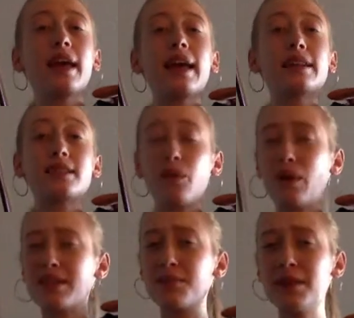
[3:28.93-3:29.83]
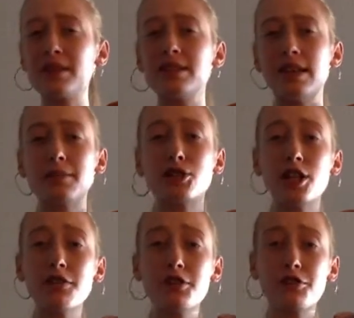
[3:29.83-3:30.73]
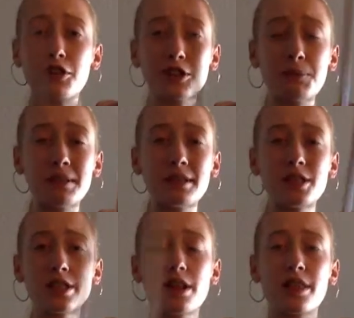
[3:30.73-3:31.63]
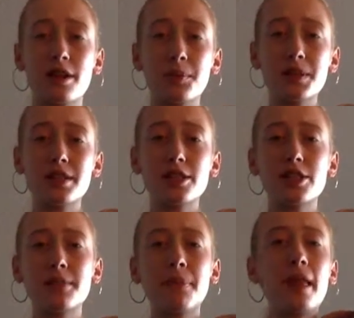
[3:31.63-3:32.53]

It's going to be the same shift, 1st position to 3rd position,